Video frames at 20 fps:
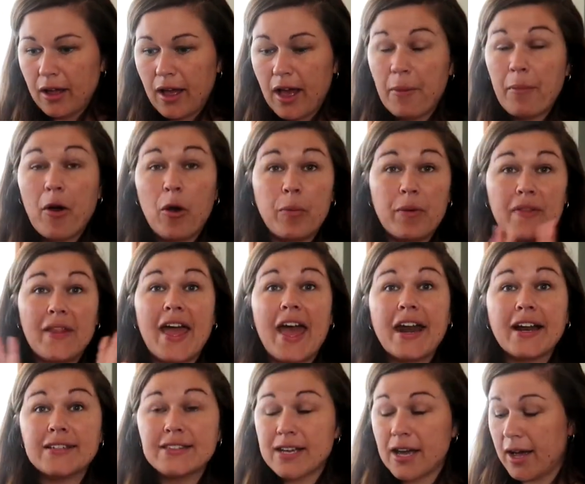I'm hoping. They
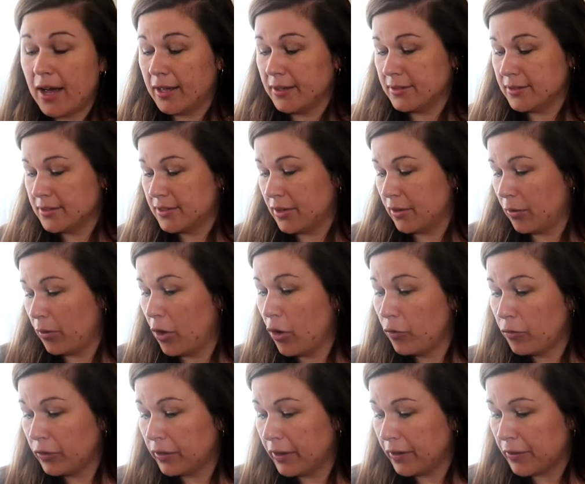had a ton, so
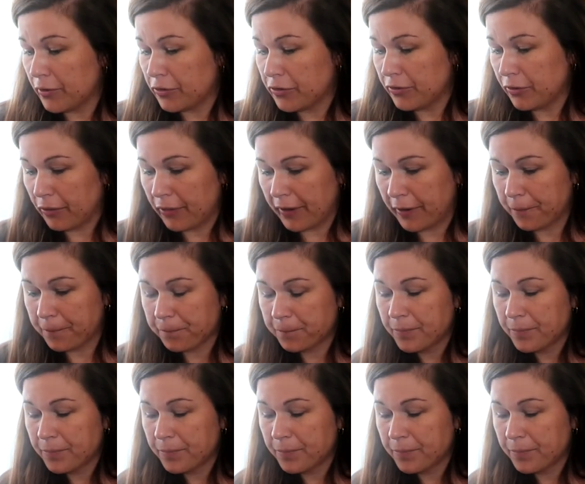hopefully they're still there.